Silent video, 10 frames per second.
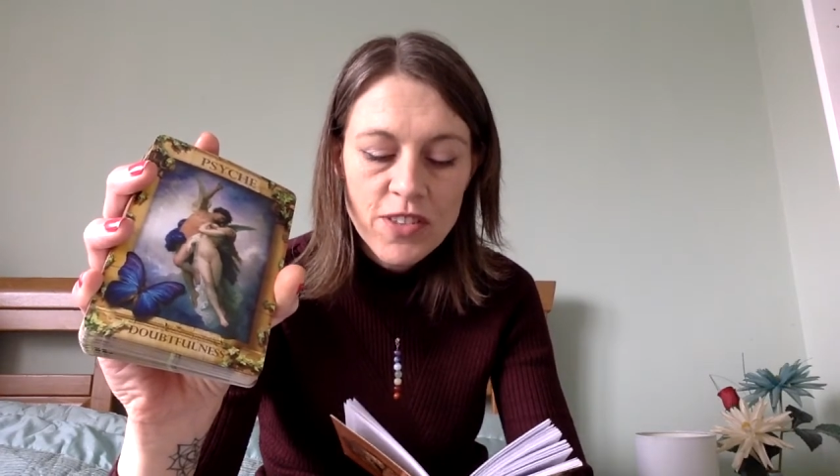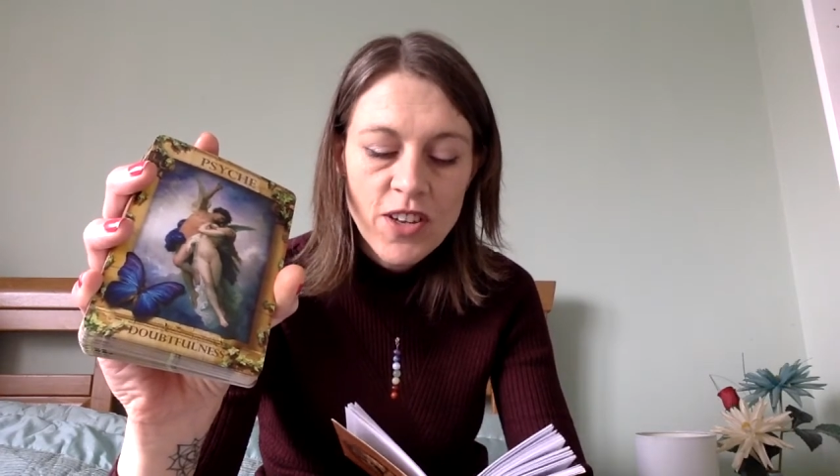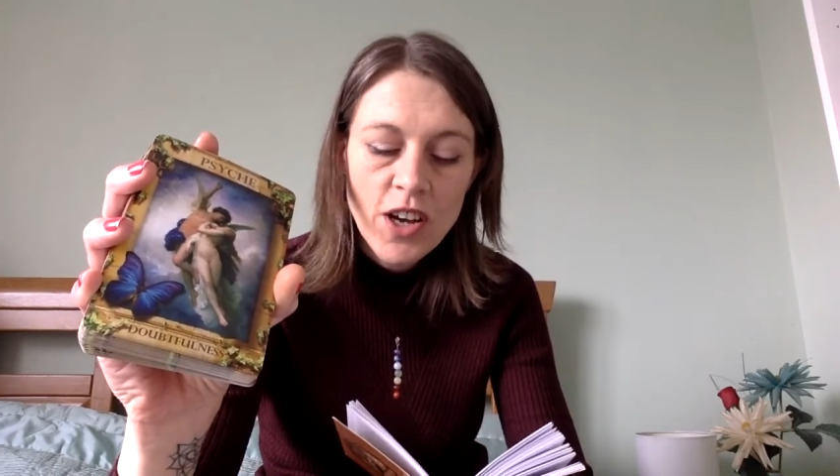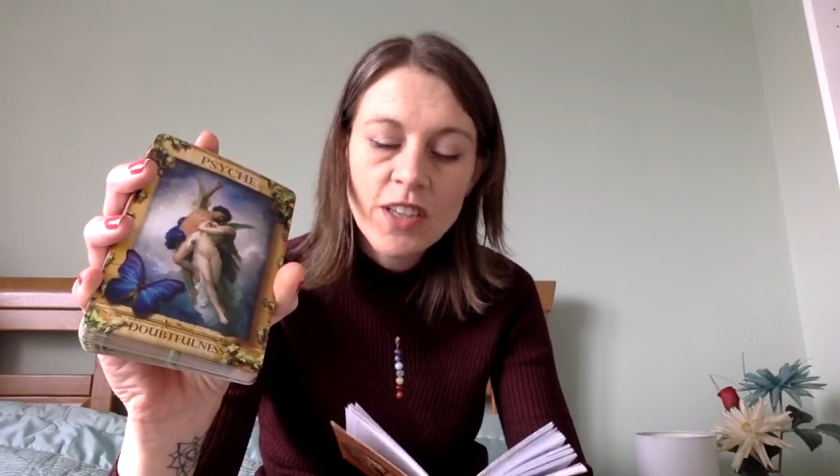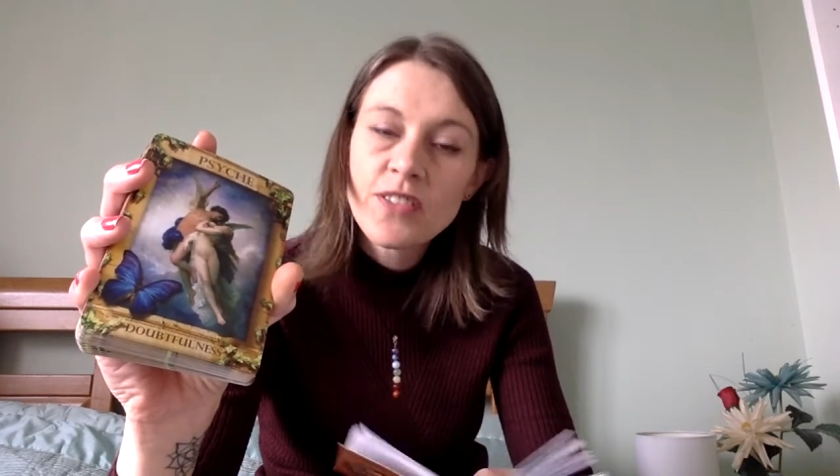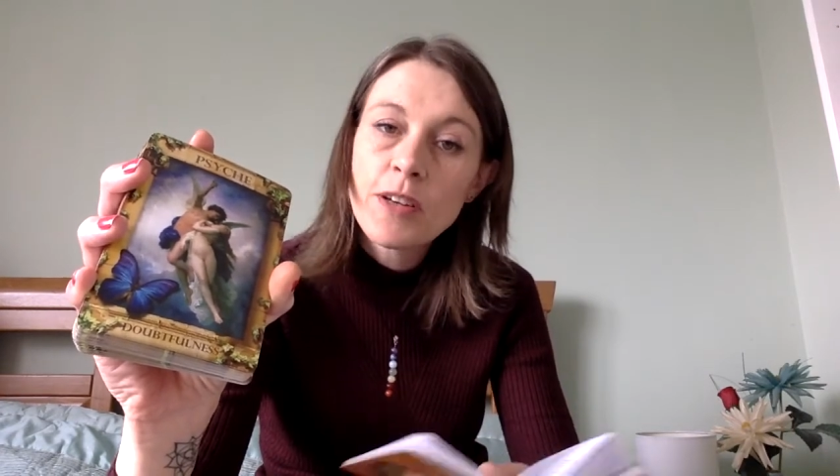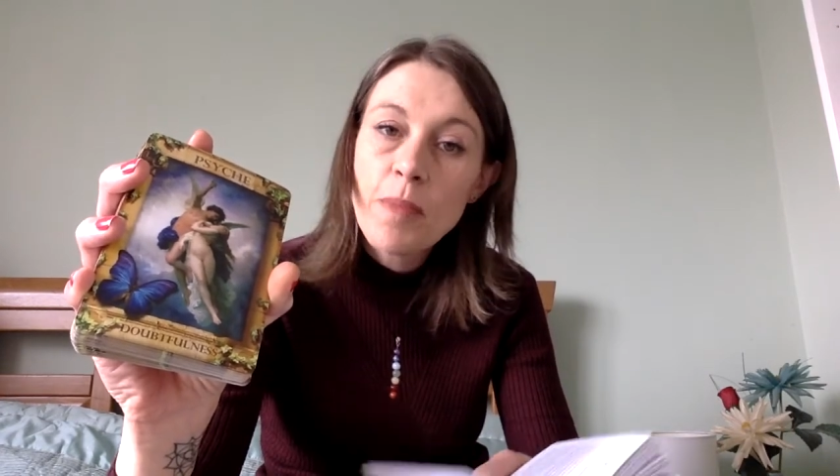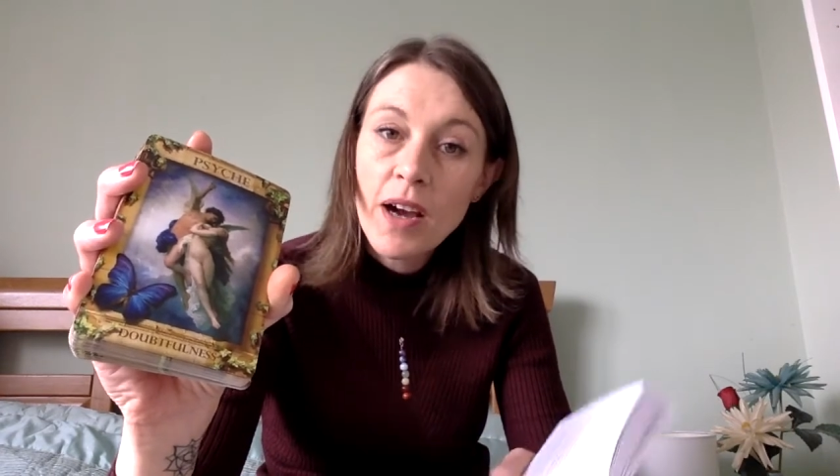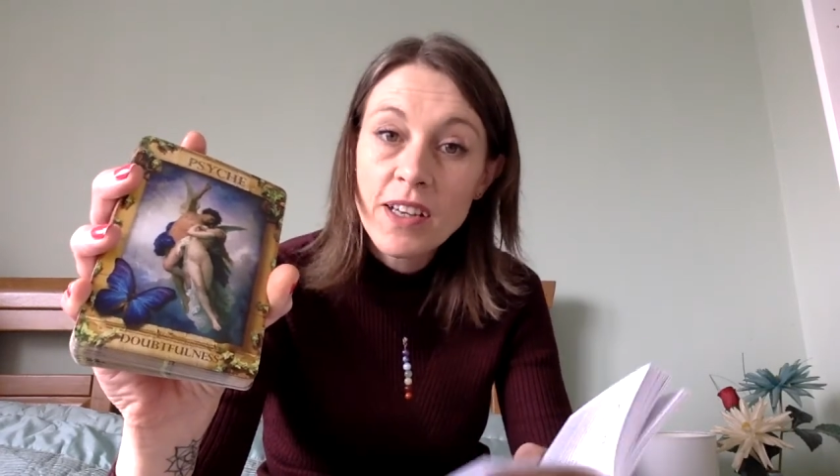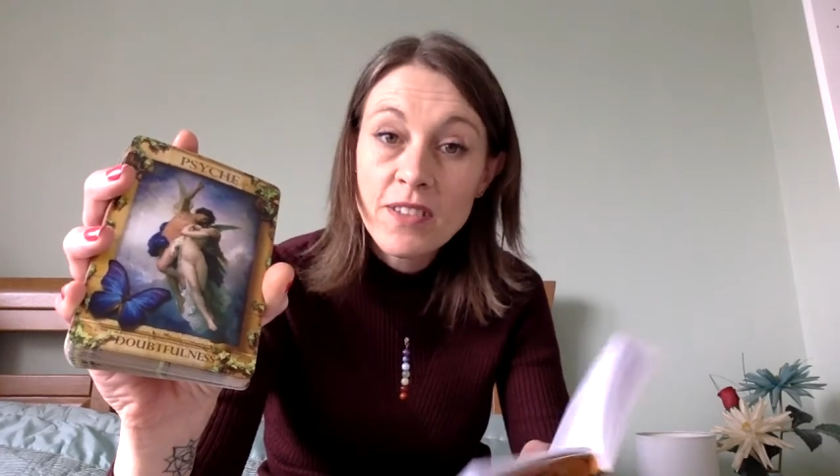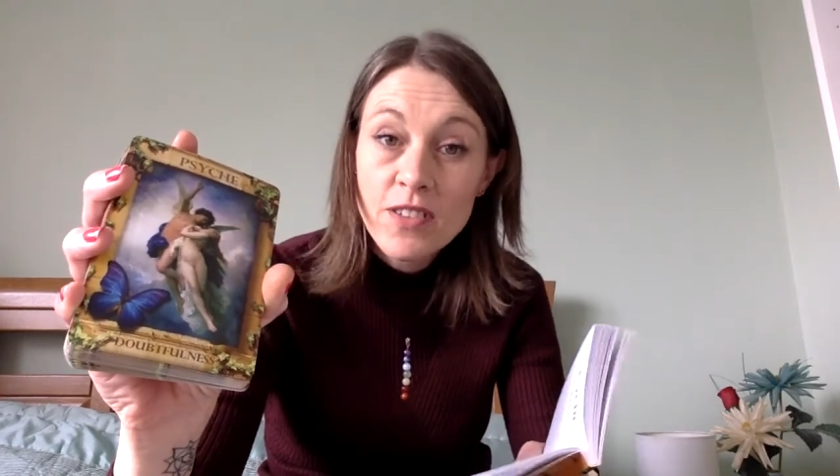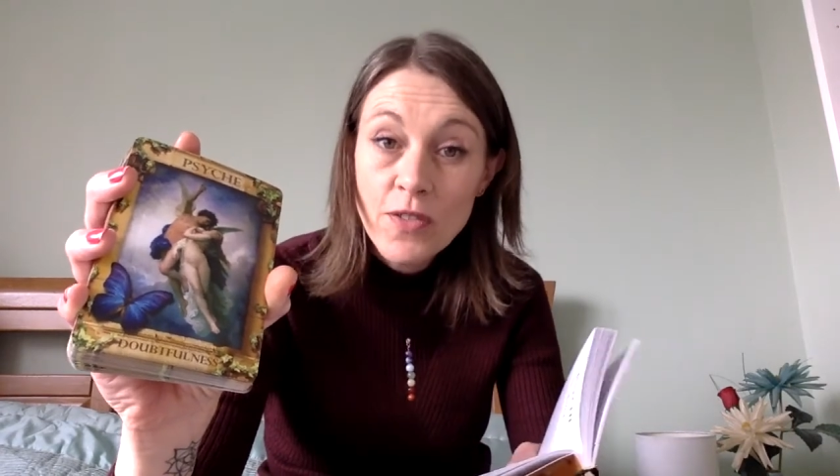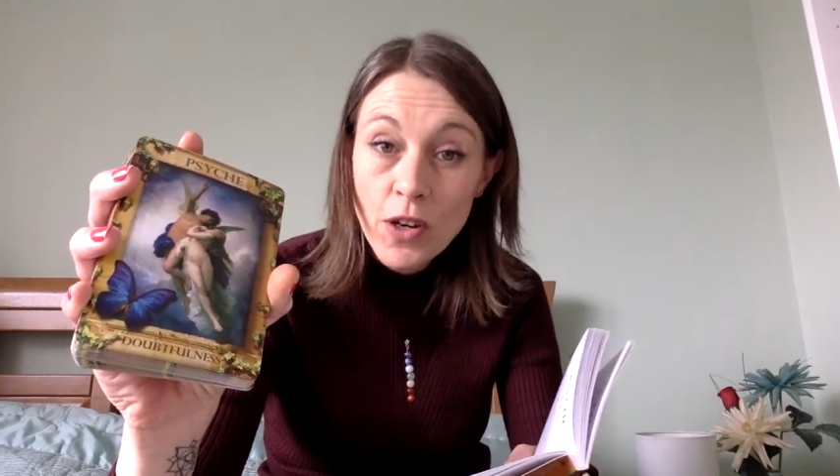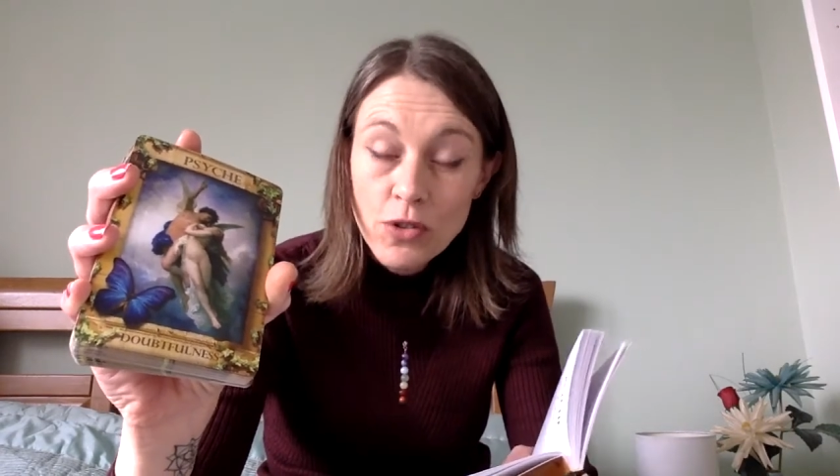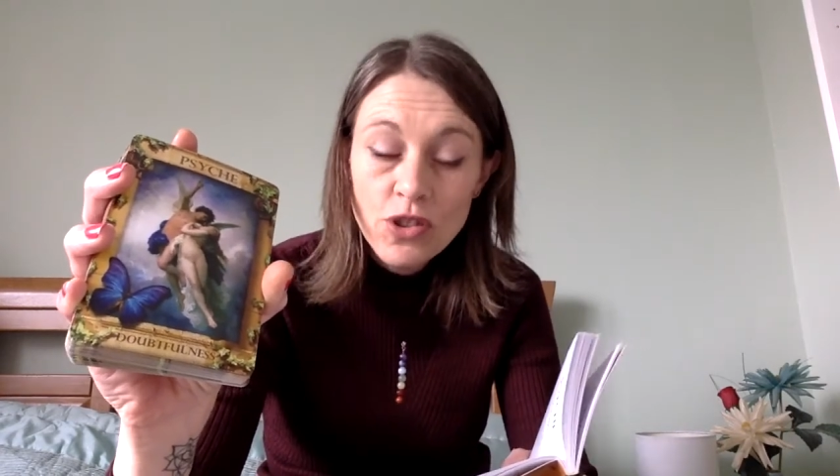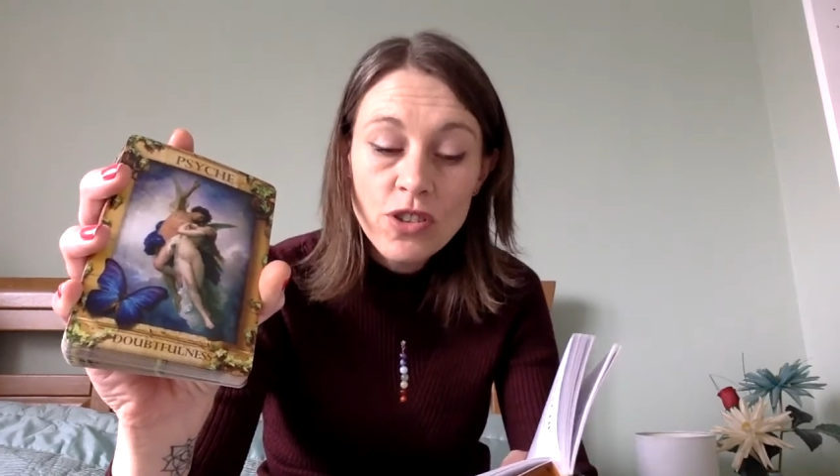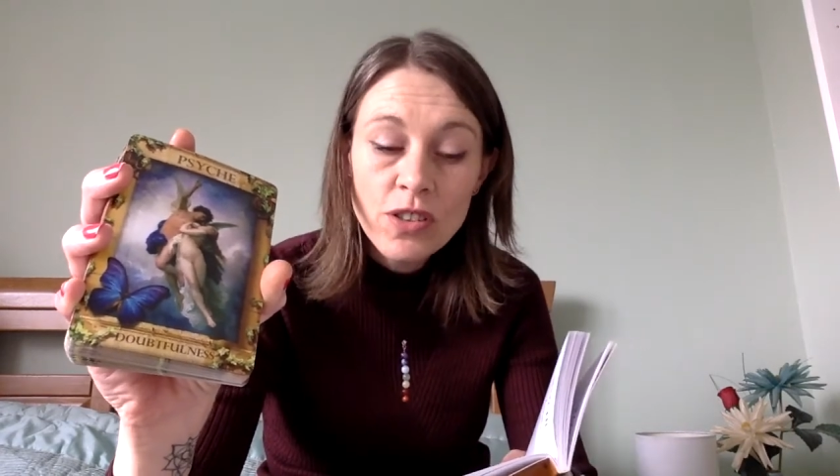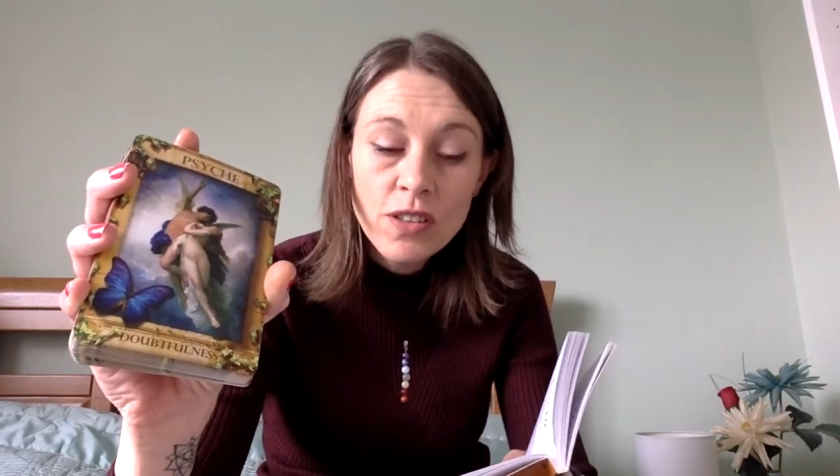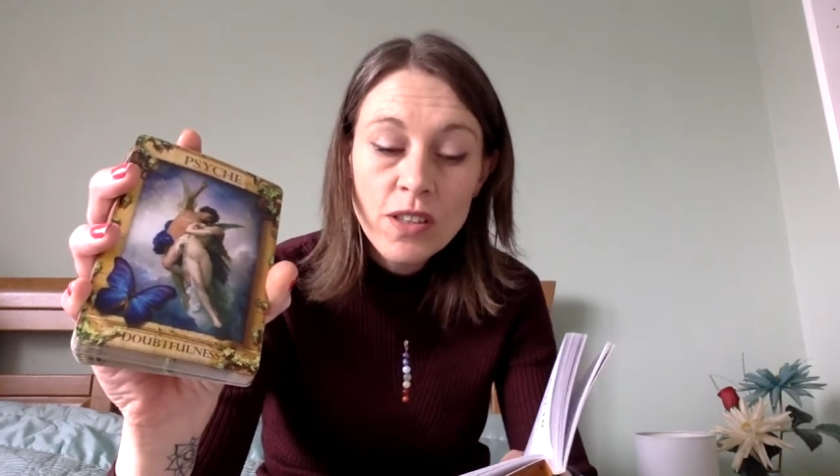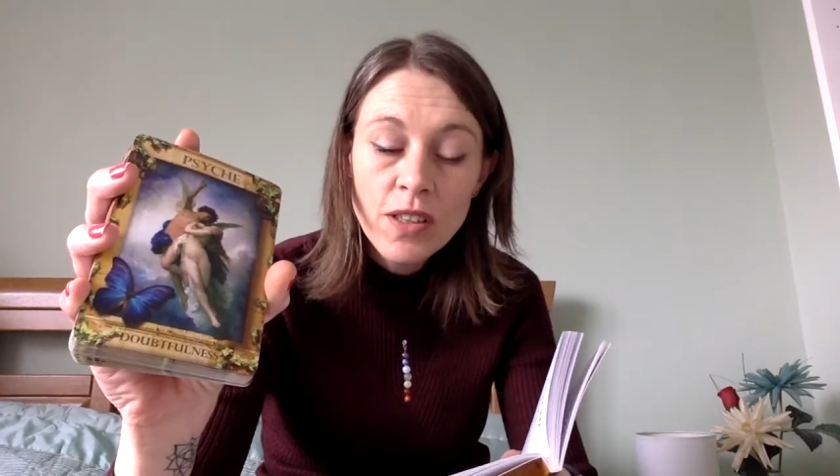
eternity by his devotion.